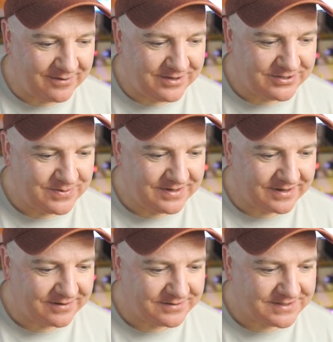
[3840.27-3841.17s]
how are you doing?
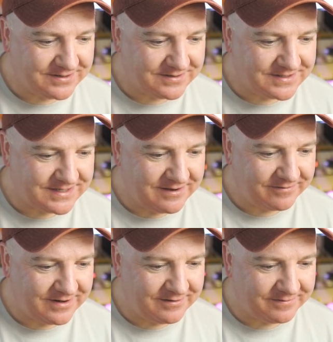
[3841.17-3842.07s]
I've got uh, Steve
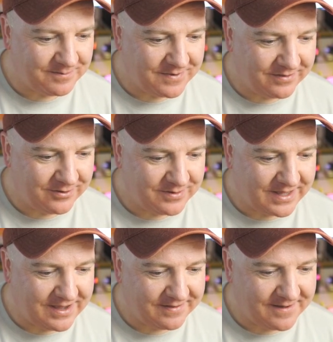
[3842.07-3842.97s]
Rayner from uh, the
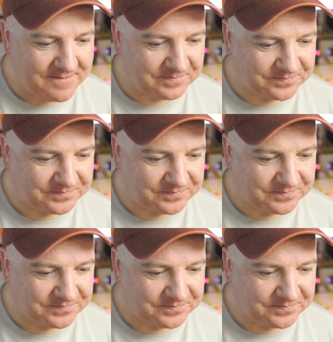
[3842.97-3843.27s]
UK there.